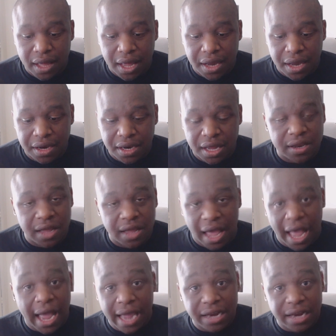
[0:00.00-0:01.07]

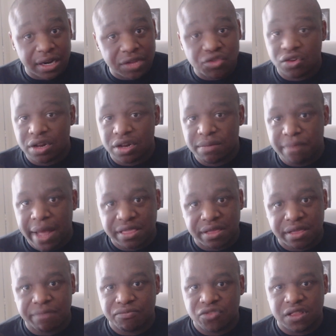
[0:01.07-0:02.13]
And I literally
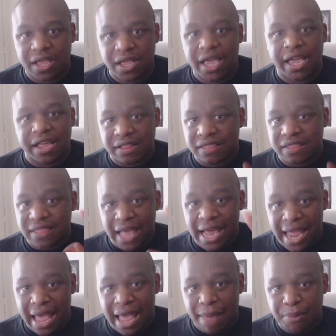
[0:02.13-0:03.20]
met them today.
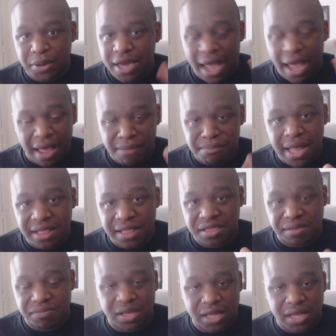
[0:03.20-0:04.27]
That happened. I
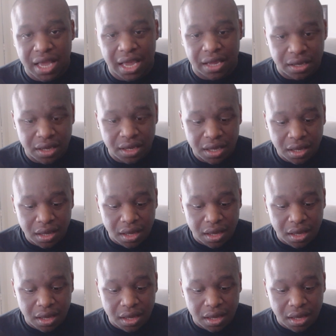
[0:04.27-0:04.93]
met them today.